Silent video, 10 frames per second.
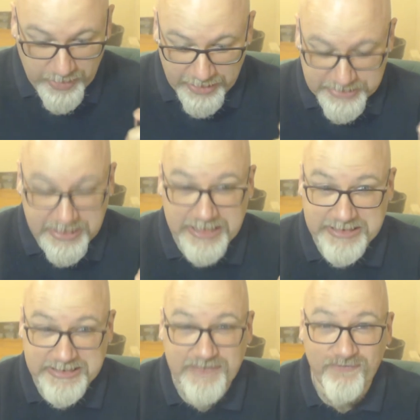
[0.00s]
That's
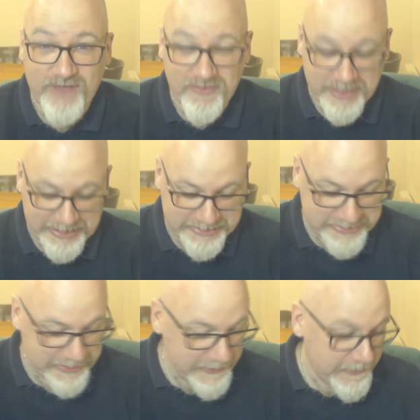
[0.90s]
nice, that's very
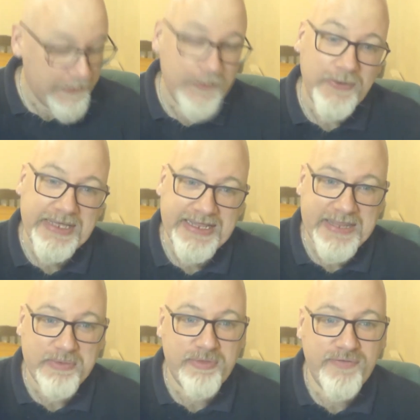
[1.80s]
nice. Okay
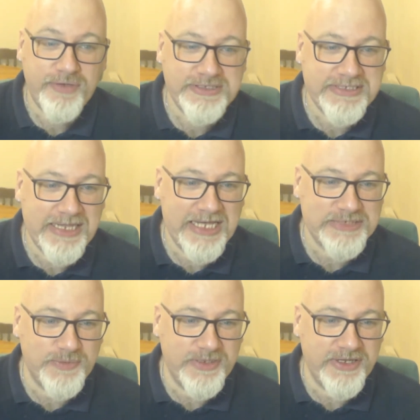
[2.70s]
then, we'll move on to the
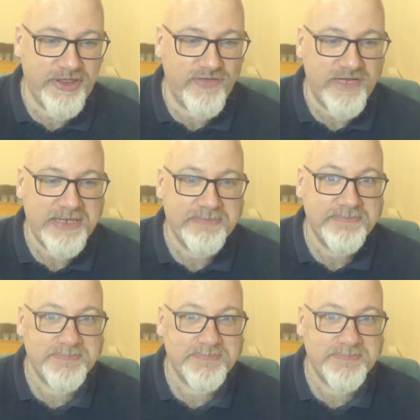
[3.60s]
last one of the three.